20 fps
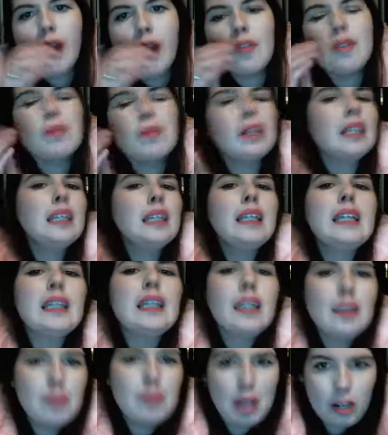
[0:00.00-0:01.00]
of him
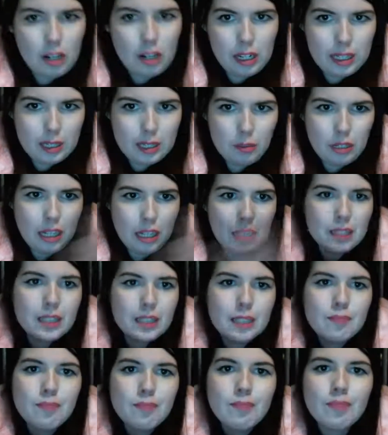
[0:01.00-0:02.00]
illegally marrying someone
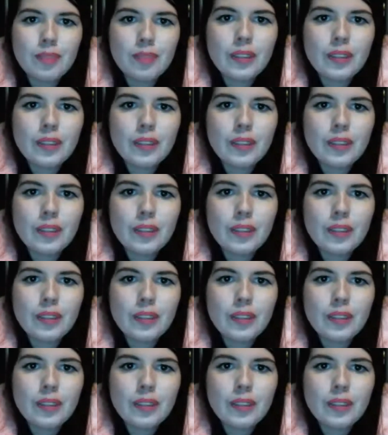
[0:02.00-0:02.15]
else.